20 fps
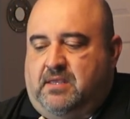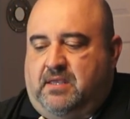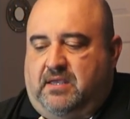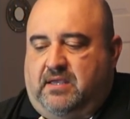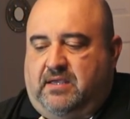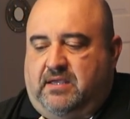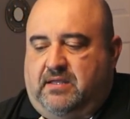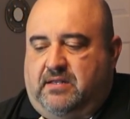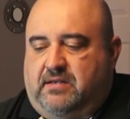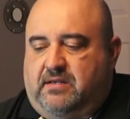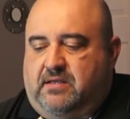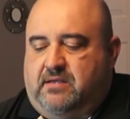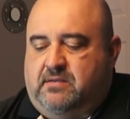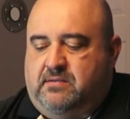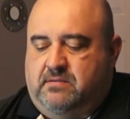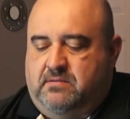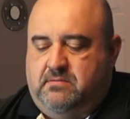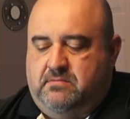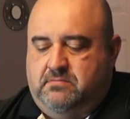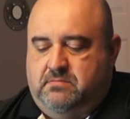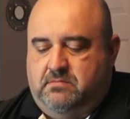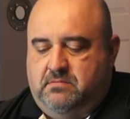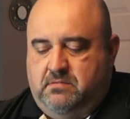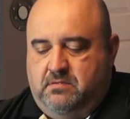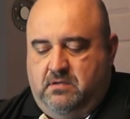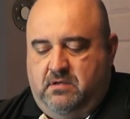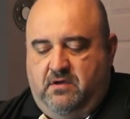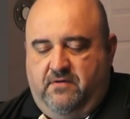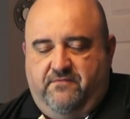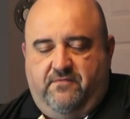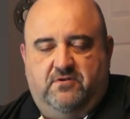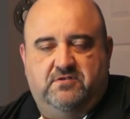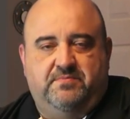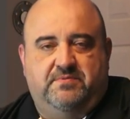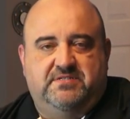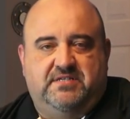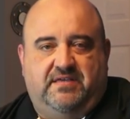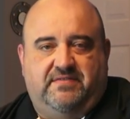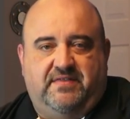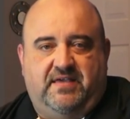And first
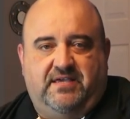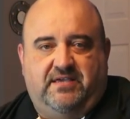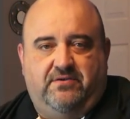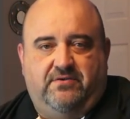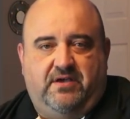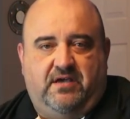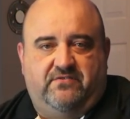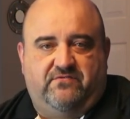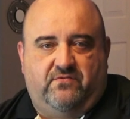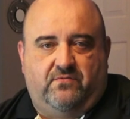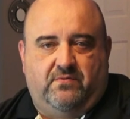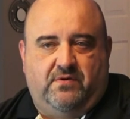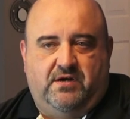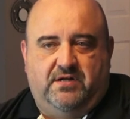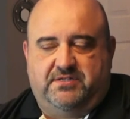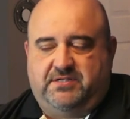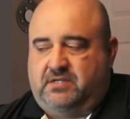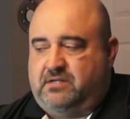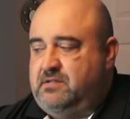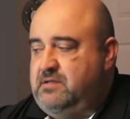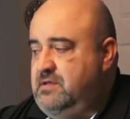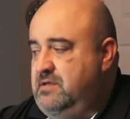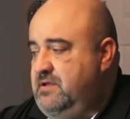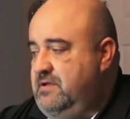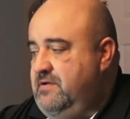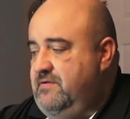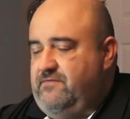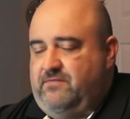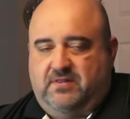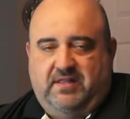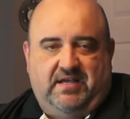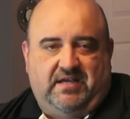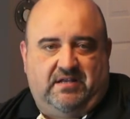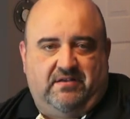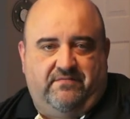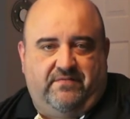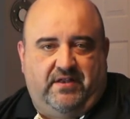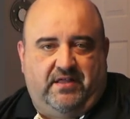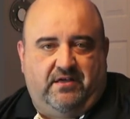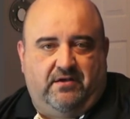let me say thank you guys for watching, for
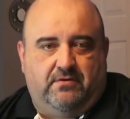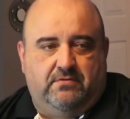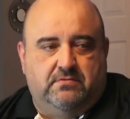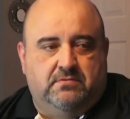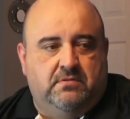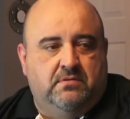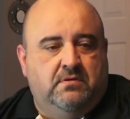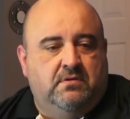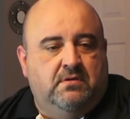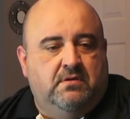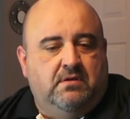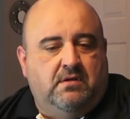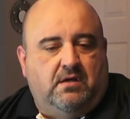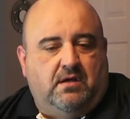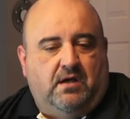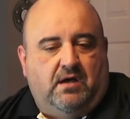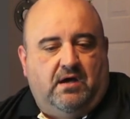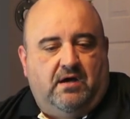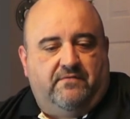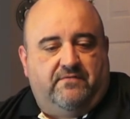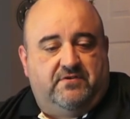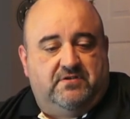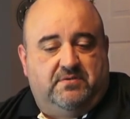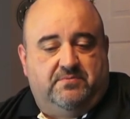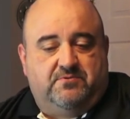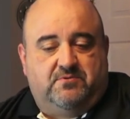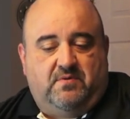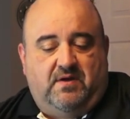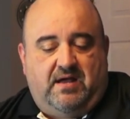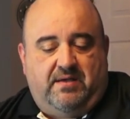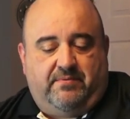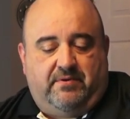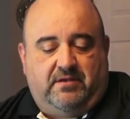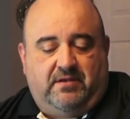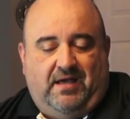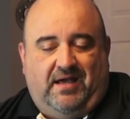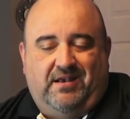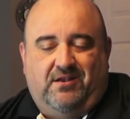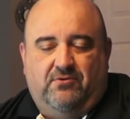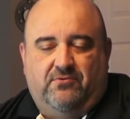liking the videos. Uh, for
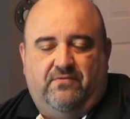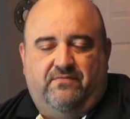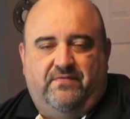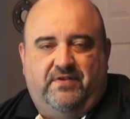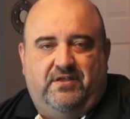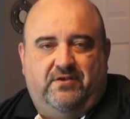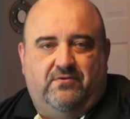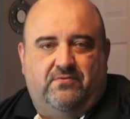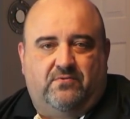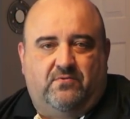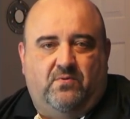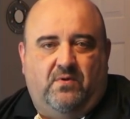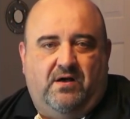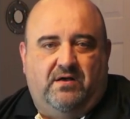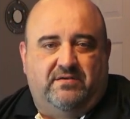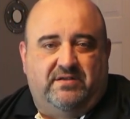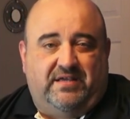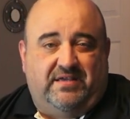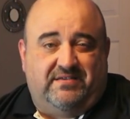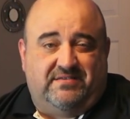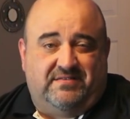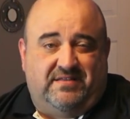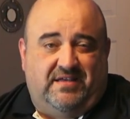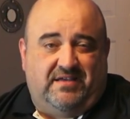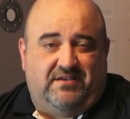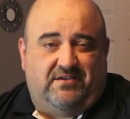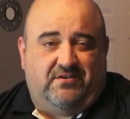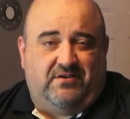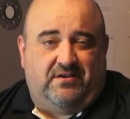subscribing. I know the video quality isn't that